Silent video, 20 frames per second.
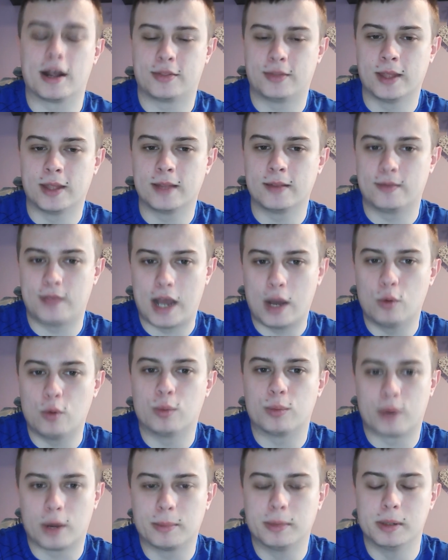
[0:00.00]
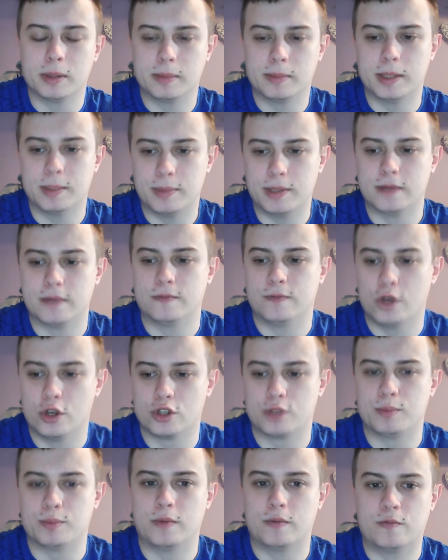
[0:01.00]
think that will probably be
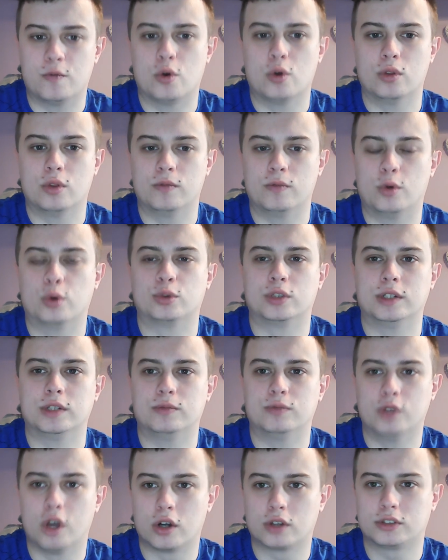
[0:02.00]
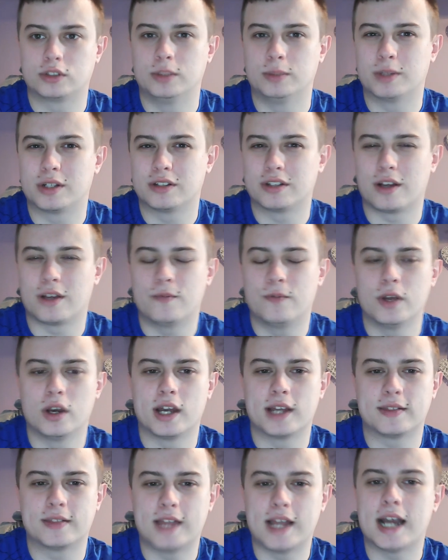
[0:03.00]
first before the 14th Doctor, because I feel
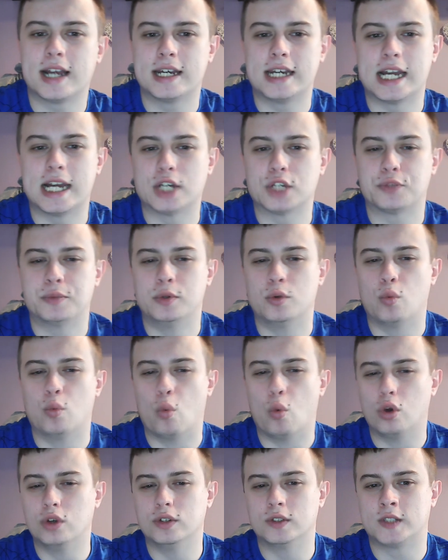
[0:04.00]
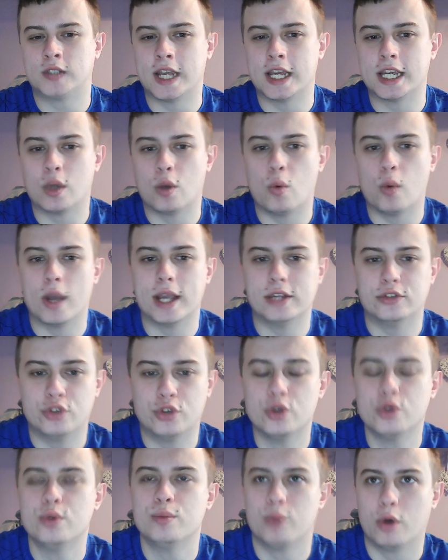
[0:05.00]
like that announcement wouldn't take away
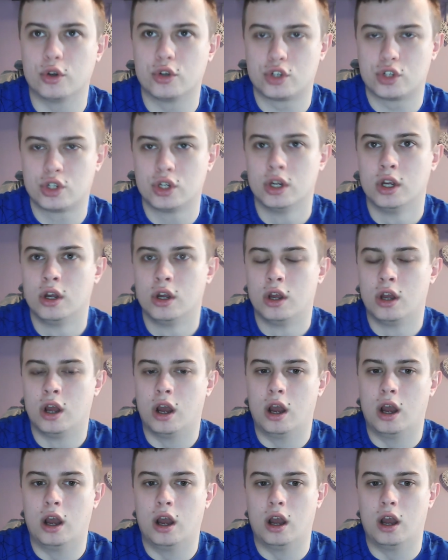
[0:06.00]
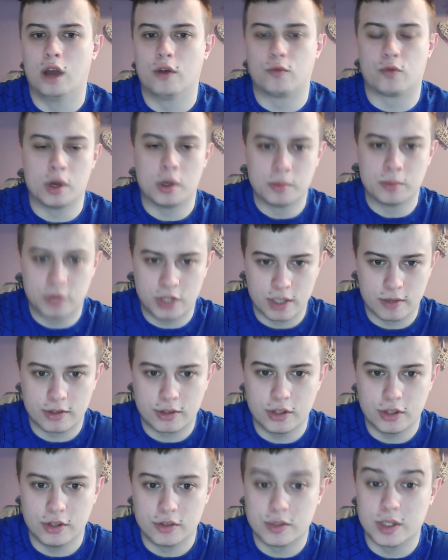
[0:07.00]
too much from
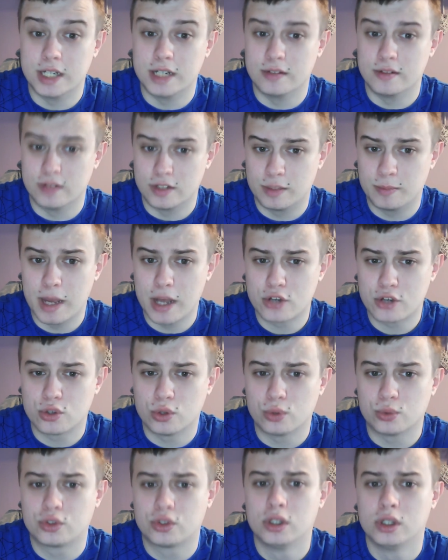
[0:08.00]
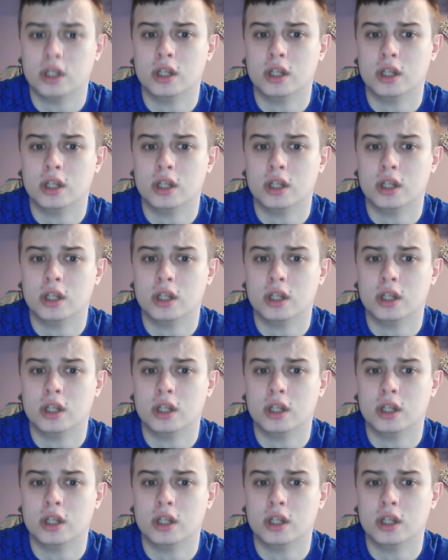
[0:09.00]
Series 13 and the specials.